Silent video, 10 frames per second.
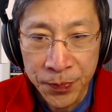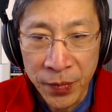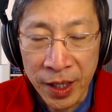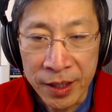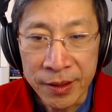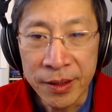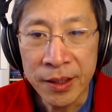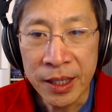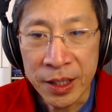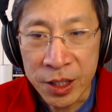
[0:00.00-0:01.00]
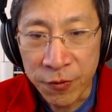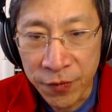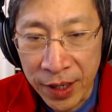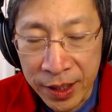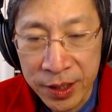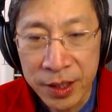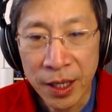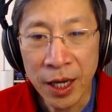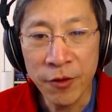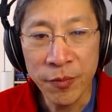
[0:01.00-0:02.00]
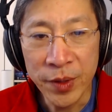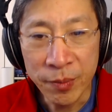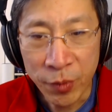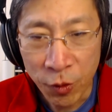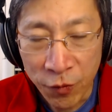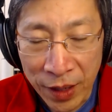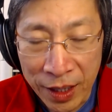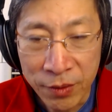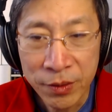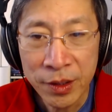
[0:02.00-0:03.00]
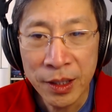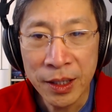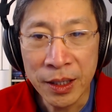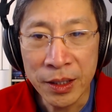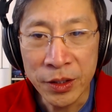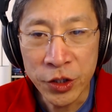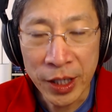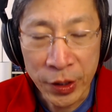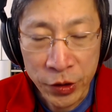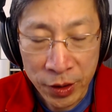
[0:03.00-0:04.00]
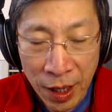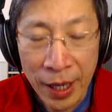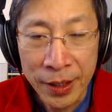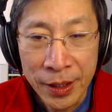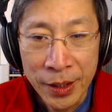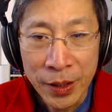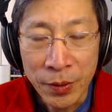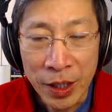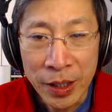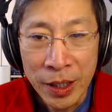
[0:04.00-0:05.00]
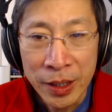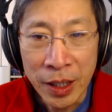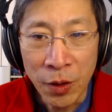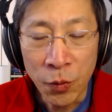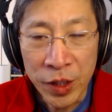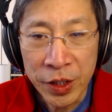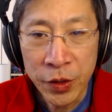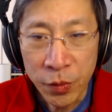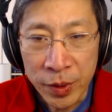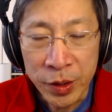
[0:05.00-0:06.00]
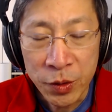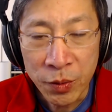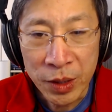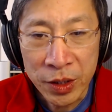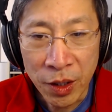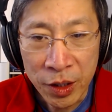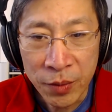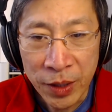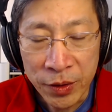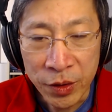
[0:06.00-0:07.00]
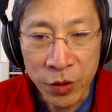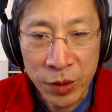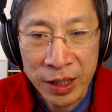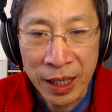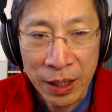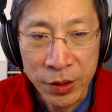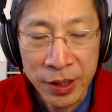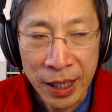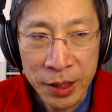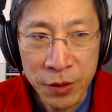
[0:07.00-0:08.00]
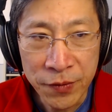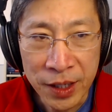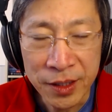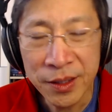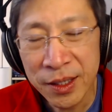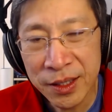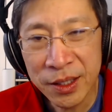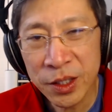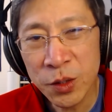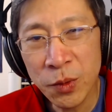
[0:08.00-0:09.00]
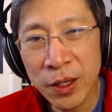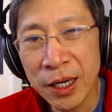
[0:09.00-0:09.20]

And its effects have been profound and change a lot, right? Now, we humans, when we talk about the greenhouse gas effect, and this is where